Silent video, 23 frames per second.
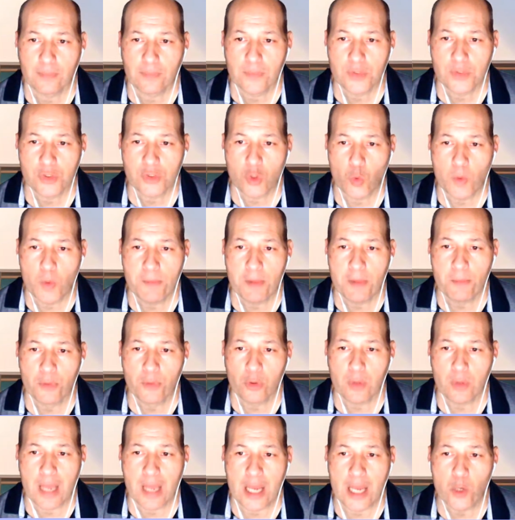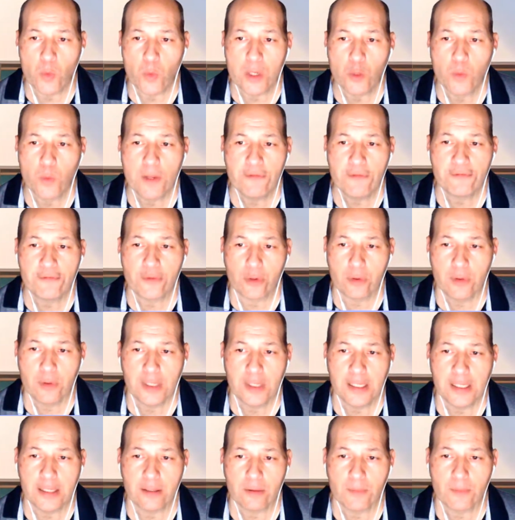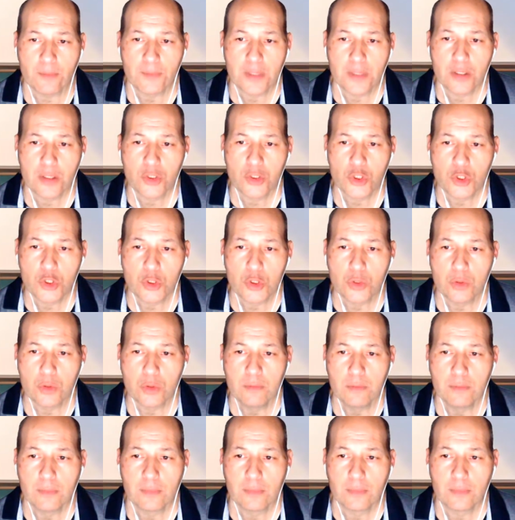So remember, I will refer here to